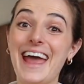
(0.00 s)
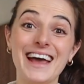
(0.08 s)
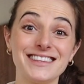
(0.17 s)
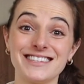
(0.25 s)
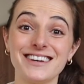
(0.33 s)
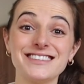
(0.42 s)

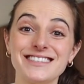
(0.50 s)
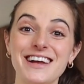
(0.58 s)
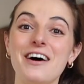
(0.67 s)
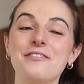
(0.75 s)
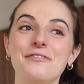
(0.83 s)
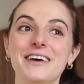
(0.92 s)
hands-on
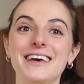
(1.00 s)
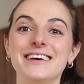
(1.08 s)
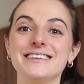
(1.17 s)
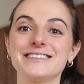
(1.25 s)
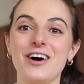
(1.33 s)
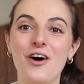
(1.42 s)
stuff
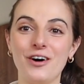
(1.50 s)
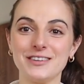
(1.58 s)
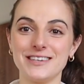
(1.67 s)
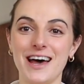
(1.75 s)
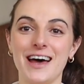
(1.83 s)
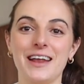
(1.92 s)
is all
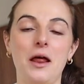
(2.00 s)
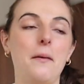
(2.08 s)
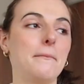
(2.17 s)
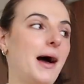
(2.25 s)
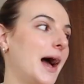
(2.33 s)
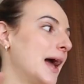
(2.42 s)
done.
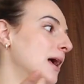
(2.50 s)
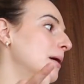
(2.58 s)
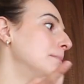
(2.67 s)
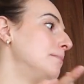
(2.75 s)
My